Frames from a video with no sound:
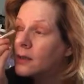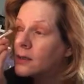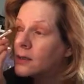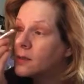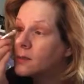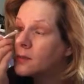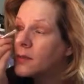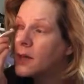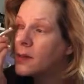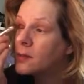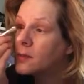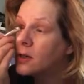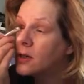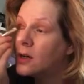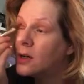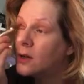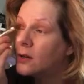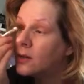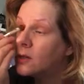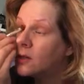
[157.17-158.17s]
Sometimes
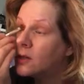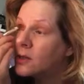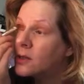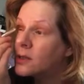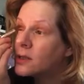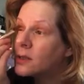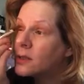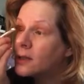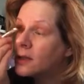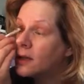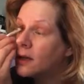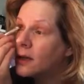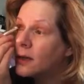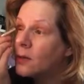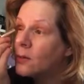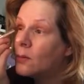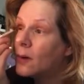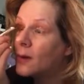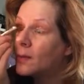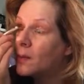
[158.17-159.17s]
it just,
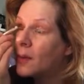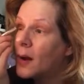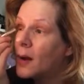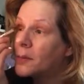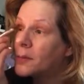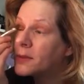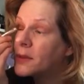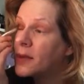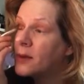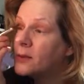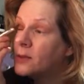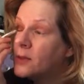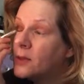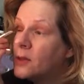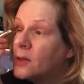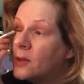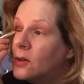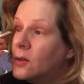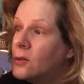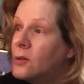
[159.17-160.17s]
what pops out
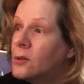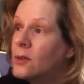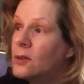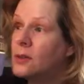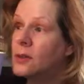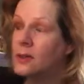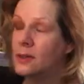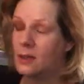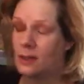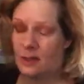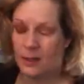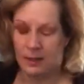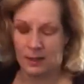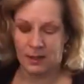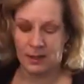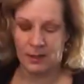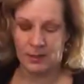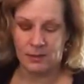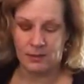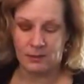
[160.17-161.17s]
to you,
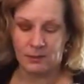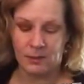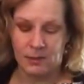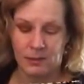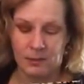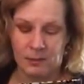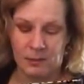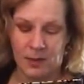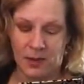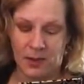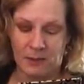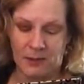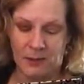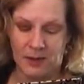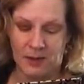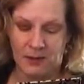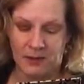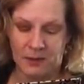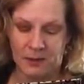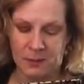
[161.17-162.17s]
and that's what popped
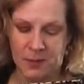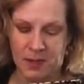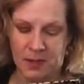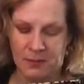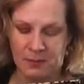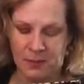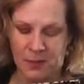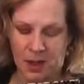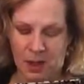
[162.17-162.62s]
out to me.